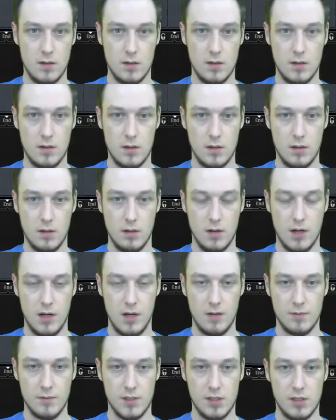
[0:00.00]
Alright,
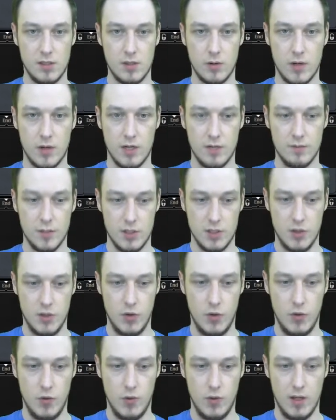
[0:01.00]
I'm soaking up
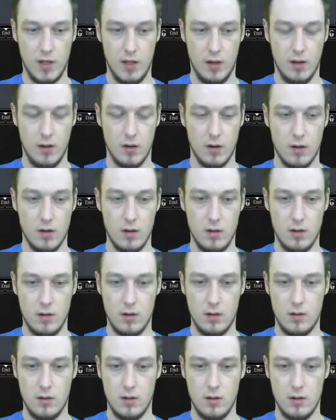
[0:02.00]
2 here. And
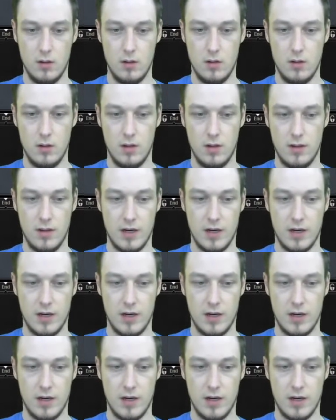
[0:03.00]
then I